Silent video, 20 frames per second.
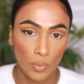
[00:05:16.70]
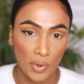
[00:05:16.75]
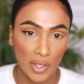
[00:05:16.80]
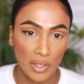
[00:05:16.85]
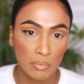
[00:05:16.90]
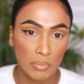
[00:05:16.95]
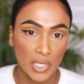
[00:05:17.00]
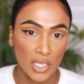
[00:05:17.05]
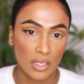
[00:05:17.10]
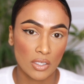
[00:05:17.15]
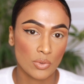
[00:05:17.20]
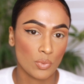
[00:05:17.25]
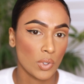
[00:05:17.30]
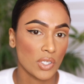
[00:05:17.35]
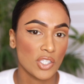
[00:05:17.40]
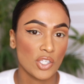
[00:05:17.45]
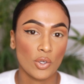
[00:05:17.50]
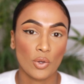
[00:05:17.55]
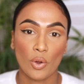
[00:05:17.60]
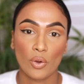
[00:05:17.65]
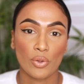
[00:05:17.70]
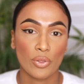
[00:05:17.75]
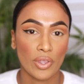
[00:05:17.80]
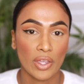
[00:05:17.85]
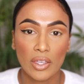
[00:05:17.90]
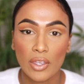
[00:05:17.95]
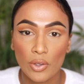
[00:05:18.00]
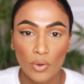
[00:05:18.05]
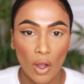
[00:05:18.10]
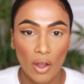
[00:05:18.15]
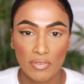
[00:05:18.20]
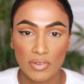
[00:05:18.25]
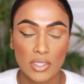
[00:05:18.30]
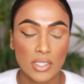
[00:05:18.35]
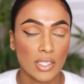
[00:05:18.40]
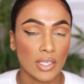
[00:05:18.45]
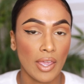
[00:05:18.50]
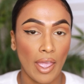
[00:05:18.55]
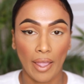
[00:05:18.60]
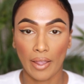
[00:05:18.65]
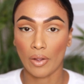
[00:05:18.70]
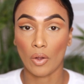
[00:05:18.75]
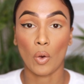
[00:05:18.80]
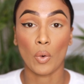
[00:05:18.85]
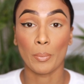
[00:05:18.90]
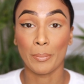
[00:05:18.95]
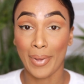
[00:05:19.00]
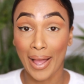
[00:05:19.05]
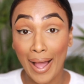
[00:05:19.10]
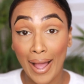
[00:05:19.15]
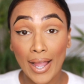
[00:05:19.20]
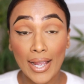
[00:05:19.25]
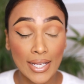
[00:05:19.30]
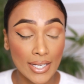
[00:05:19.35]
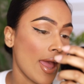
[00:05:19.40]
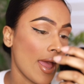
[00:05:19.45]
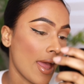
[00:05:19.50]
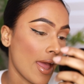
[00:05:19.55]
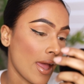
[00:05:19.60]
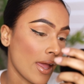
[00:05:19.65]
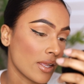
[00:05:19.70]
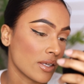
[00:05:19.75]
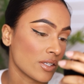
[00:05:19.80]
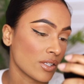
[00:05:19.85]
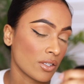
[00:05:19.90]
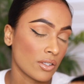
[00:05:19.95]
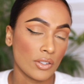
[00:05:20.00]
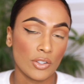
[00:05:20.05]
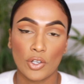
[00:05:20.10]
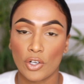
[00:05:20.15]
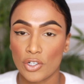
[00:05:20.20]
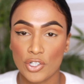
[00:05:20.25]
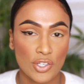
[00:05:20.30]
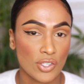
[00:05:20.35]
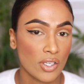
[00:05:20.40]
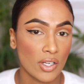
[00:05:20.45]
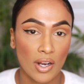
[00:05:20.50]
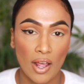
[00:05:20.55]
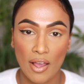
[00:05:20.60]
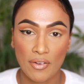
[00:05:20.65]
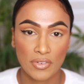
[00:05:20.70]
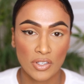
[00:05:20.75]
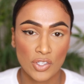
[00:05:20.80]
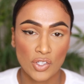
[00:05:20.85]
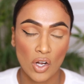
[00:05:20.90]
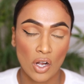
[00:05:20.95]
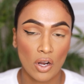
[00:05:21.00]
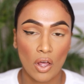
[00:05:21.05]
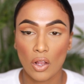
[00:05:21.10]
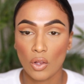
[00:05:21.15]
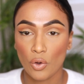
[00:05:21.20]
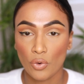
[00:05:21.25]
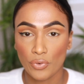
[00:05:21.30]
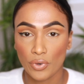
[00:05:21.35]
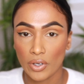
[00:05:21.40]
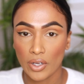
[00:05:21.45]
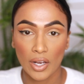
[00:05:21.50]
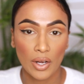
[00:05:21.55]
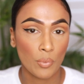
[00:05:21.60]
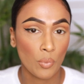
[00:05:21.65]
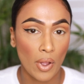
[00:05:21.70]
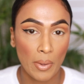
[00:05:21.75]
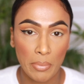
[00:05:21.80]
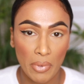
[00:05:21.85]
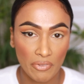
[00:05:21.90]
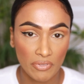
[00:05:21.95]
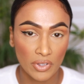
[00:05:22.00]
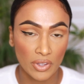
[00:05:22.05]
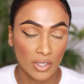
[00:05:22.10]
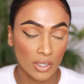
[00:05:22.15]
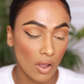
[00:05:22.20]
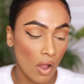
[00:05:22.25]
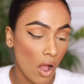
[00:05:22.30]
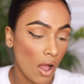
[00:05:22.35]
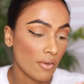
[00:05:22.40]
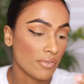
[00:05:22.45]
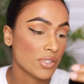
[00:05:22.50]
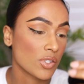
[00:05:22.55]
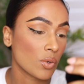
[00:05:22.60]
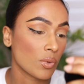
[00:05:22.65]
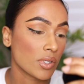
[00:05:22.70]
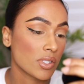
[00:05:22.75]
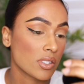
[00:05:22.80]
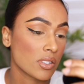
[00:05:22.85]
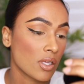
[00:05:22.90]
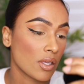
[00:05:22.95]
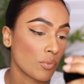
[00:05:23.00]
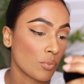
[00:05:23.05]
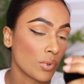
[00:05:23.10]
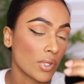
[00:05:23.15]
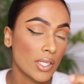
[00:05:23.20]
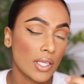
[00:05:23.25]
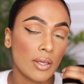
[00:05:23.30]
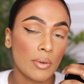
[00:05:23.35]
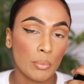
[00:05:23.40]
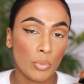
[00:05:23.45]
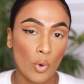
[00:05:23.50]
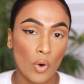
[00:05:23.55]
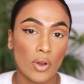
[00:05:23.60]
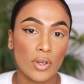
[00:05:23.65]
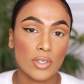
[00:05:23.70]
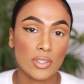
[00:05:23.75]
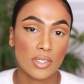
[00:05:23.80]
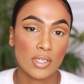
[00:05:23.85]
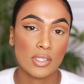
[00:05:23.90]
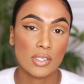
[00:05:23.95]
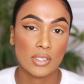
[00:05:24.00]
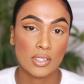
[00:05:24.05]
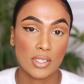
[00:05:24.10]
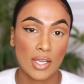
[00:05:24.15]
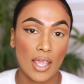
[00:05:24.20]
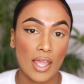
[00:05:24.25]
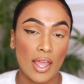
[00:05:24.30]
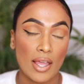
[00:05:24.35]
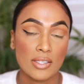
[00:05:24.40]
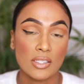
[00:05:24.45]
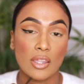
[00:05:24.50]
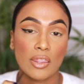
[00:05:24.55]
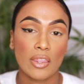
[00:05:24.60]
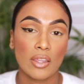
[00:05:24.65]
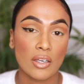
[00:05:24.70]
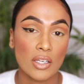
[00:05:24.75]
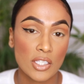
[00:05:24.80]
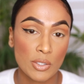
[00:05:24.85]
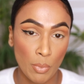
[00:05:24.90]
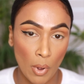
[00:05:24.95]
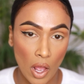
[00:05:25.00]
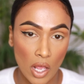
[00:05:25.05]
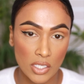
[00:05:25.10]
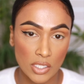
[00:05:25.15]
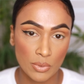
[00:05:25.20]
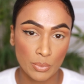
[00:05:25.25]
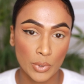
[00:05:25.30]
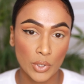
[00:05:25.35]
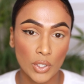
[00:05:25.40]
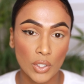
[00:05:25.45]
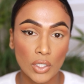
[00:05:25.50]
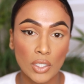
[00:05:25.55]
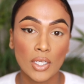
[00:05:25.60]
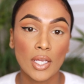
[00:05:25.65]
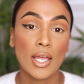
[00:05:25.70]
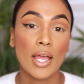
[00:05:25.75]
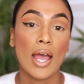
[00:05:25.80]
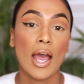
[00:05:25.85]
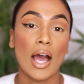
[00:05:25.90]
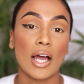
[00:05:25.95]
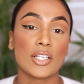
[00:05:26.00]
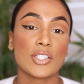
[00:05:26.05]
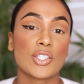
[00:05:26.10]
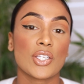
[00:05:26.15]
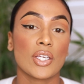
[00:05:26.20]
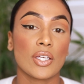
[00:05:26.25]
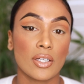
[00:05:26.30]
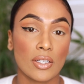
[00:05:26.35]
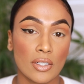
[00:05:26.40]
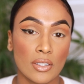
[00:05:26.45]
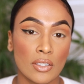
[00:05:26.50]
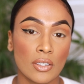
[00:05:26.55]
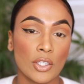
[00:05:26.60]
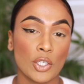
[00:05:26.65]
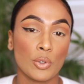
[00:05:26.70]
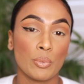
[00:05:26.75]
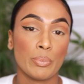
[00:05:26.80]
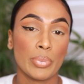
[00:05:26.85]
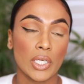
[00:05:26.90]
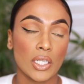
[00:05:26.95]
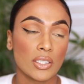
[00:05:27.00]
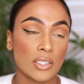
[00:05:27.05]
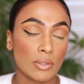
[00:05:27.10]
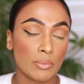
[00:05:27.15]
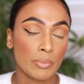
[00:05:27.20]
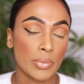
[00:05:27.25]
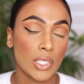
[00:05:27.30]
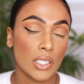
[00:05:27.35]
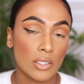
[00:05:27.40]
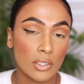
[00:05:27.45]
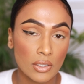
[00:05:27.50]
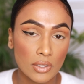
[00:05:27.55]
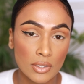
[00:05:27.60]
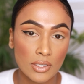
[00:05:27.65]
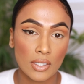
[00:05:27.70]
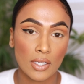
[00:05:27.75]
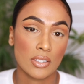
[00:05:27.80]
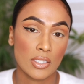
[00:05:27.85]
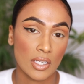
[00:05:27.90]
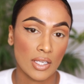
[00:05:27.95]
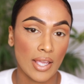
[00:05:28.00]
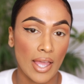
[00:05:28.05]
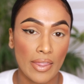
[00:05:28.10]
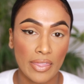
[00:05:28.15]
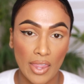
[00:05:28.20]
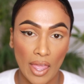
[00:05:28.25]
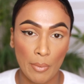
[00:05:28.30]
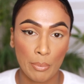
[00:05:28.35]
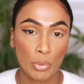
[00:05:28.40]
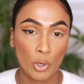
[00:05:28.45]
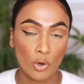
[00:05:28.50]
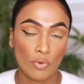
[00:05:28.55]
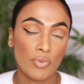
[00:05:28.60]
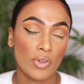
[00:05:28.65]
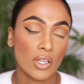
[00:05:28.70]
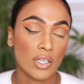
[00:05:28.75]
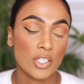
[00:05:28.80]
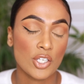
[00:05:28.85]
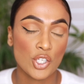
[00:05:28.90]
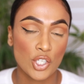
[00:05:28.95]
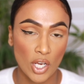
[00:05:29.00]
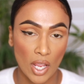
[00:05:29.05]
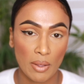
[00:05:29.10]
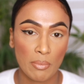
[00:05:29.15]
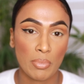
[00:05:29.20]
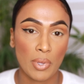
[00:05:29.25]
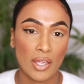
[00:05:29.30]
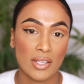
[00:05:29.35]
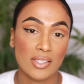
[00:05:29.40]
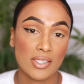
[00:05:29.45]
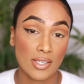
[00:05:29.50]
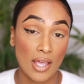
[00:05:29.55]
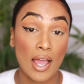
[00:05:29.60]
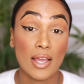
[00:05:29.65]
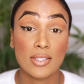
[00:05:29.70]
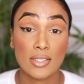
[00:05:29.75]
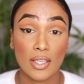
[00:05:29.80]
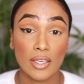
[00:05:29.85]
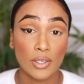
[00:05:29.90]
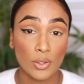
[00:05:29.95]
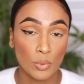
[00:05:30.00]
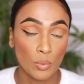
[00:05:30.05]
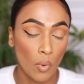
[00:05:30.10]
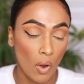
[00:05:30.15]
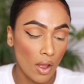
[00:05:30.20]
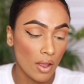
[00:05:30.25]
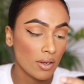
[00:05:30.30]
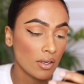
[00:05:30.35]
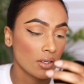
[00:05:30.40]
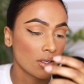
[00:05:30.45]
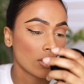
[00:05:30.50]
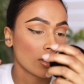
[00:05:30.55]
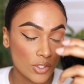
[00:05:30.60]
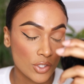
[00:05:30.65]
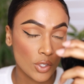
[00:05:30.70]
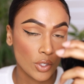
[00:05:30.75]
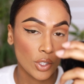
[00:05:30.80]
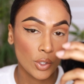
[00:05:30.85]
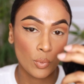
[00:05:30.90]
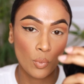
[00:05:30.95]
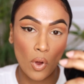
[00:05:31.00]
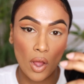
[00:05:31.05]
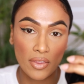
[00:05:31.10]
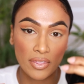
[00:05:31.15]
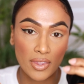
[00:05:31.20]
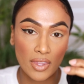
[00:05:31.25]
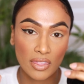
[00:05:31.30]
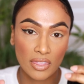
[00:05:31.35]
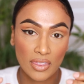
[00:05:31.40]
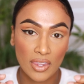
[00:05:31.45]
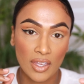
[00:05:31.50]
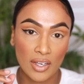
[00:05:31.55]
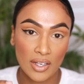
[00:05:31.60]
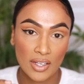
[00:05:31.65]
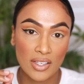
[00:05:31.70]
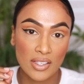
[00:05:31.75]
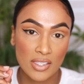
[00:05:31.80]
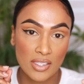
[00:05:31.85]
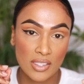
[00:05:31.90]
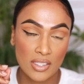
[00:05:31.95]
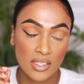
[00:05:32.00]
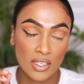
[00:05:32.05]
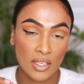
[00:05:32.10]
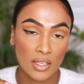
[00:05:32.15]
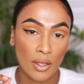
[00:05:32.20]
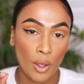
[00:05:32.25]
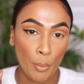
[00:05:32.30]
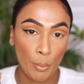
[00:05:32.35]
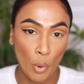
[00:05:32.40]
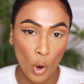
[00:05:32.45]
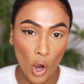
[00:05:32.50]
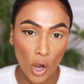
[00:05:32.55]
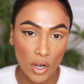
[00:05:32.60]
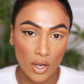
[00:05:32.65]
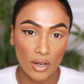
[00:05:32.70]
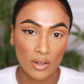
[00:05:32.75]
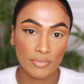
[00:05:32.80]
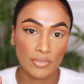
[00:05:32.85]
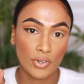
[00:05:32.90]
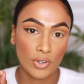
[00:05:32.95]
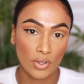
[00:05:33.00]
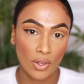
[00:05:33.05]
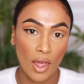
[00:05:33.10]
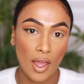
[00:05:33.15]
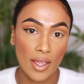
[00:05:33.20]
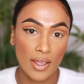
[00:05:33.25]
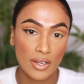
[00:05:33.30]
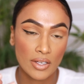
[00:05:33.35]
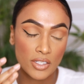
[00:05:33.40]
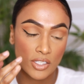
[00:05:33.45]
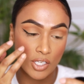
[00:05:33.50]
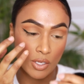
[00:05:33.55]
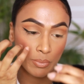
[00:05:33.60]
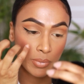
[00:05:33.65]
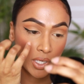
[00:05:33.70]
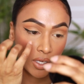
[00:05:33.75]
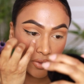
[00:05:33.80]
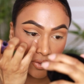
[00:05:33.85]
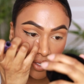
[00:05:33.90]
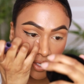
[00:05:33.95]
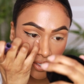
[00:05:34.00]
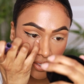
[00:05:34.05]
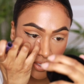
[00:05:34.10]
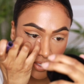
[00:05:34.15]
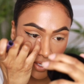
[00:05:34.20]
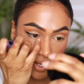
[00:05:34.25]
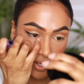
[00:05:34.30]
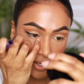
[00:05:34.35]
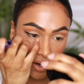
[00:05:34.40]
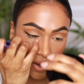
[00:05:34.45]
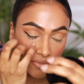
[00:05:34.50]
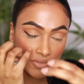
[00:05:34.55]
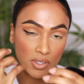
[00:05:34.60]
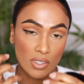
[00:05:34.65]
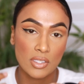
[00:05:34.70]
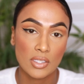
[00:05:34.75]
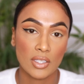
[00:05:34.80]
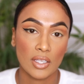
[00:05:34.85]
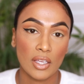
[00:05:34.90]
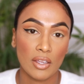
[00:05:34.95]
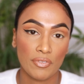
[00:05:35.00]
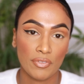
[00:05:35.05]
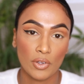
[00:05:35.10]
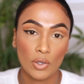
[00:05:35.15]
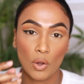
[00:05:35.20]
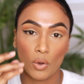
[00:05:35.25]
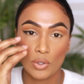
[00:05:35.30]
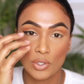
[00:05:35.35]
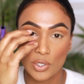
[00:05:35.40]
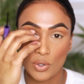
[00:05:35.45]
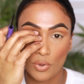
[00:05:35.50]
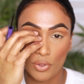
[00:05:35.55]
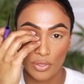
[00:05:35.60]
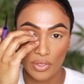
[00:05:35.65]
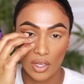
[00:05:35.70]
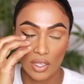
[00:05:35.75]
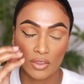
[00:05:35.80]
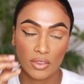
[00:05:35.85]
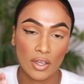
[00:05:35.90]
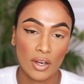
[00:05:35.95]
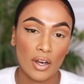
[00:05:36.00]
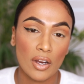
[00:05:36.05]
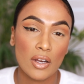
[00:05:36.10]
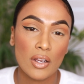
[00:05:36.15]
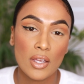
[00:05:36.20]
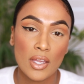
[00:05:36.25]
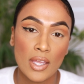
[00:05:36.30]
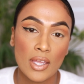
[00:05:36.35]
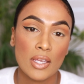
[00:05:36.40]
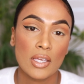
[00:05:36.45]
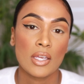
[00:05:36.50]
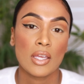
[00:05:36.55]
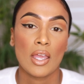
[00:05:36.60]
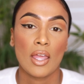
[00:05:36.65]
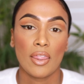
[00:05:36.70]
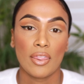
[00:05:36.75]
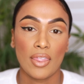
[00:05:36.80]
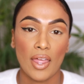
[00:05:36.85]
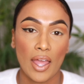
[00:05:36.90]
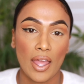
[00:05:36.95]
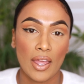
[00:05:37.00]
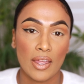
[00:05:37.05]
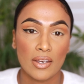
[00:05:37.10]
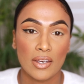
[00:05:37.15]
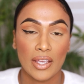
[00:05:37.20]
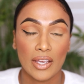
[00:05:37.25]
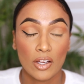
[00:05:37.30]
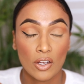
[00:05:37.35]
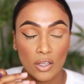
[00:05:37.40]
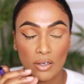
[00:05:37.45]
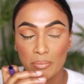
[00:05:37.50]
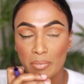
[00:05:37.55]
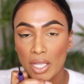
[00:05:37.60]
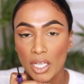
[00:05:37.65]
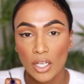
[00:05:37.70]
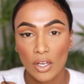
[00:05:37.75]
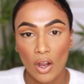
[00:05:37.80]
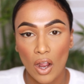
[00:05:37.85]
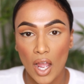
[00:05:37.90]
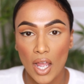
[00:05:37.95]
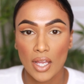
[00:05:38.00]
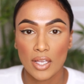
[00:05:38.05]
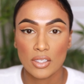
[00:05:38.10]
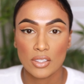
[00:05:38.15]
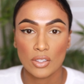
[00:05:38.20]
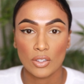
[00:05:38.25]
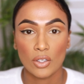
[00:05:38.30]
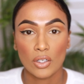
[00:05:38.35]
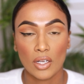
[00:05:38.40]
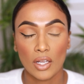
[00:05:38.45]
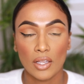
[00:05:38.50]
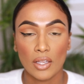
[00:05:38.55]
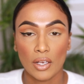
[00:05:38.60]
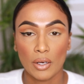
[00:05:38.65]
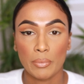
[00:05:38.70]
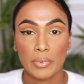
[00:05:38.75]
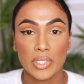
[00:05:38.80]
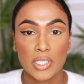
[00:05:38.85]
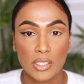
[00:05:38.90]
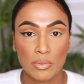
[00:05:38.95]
wing, because once you go thick, you obviously can't go back and you're just gonna have to start all over again and wipe everything off. So it's really important to stay as thin as possible until you build and build to get that perfect shape and size that you want. So you want the thinnest part of your line to be on the inside, obviously. If you go too thick there, then it could make your eyes look a little bit